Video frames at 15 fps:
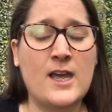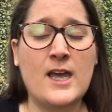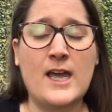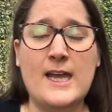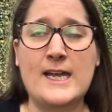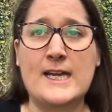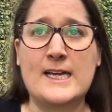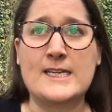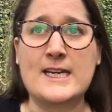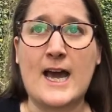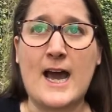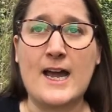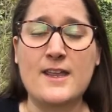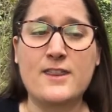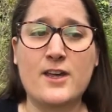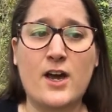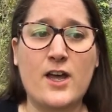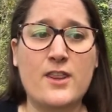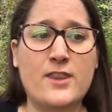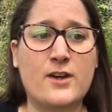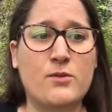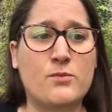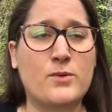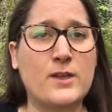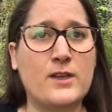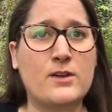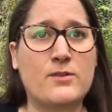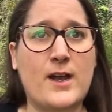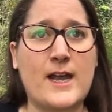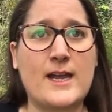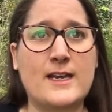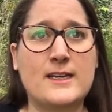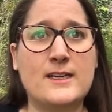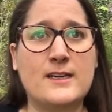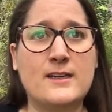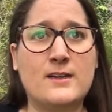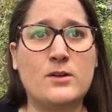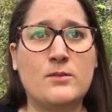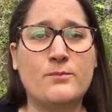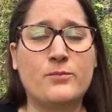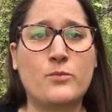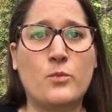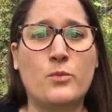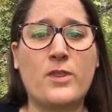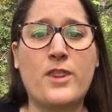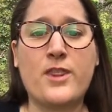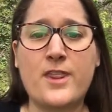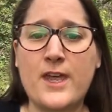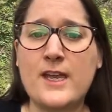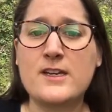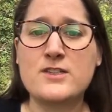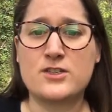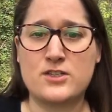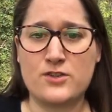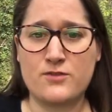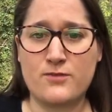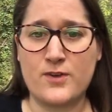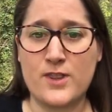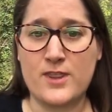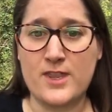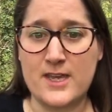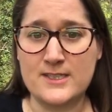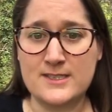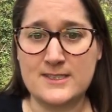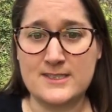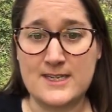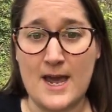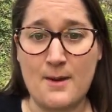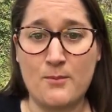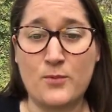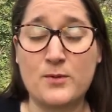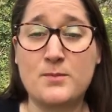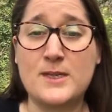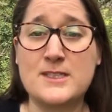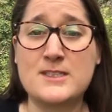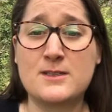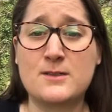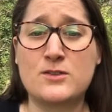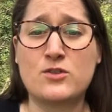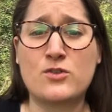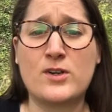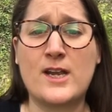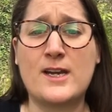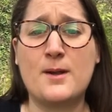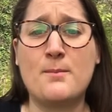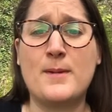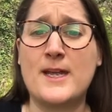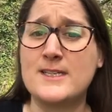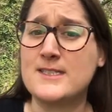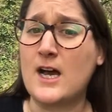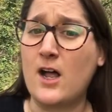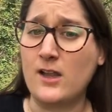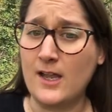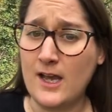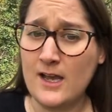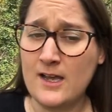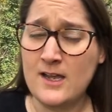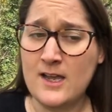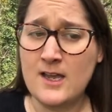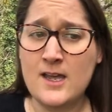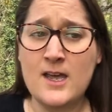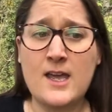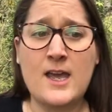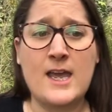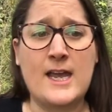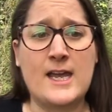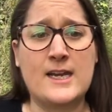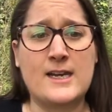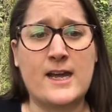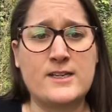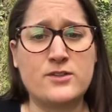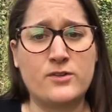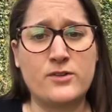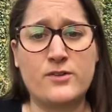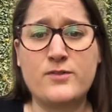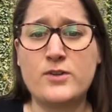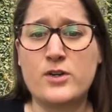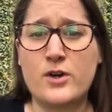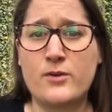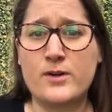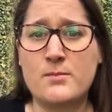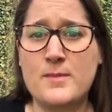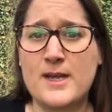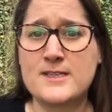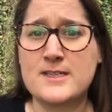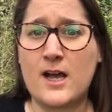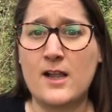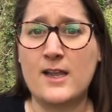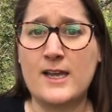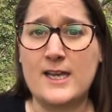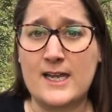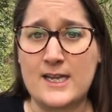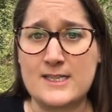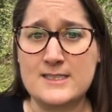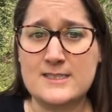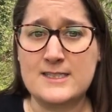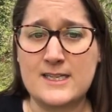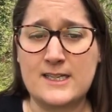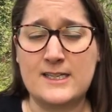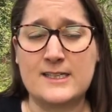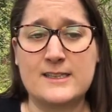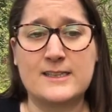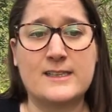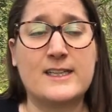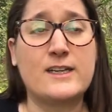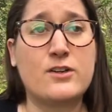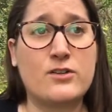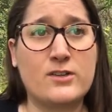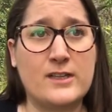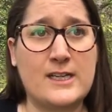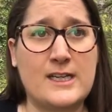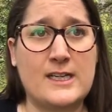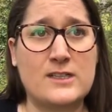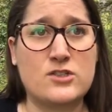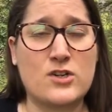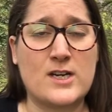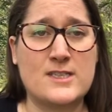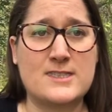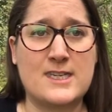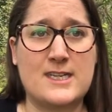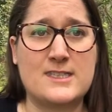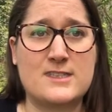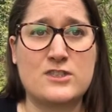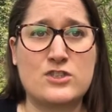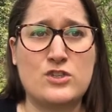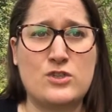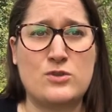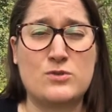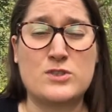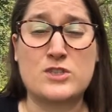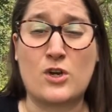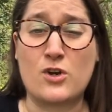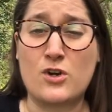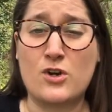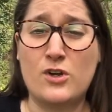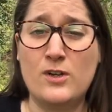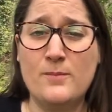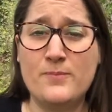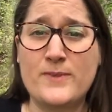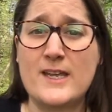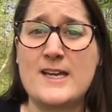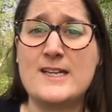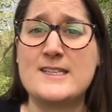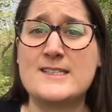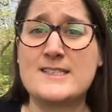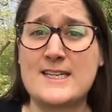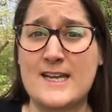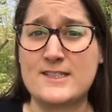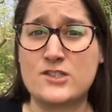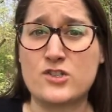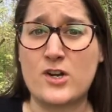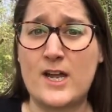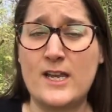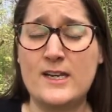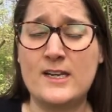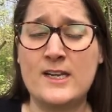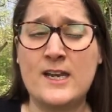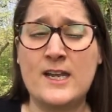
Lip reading: and I thought that a really great thing to do for this step would be to create a mandala. And I don't know if you know what a mandala is. It literally translates to circle in Sanskrit.